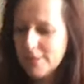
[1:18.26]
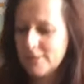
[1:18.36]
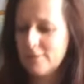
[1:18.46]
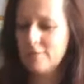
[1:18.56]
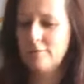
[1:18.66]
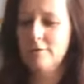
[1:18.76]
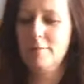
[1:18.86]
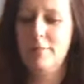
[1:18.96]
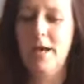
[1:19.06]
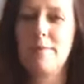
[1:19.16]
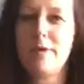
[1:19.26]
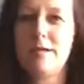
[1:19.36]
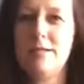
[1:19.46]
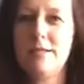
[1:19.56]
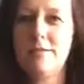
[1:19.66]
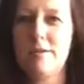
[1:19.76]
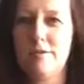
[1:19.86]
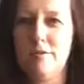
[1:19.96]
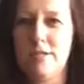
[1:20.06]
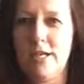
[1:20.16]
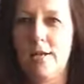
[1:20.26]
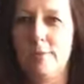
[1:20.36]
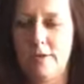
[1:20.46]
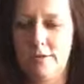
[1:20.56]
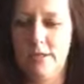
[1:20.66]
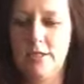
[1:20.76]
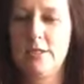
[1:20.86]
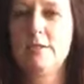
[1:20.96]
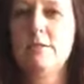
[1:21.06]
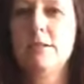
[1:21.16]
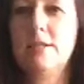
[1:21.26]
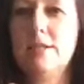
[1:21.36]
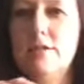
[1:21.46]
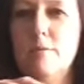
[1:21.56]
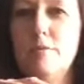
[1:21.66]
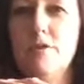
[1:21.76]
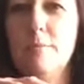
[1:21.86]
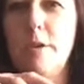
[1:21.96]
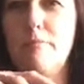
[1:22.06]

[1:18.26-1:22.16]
So bear in mind, this is not to scale, because this is supposed to be a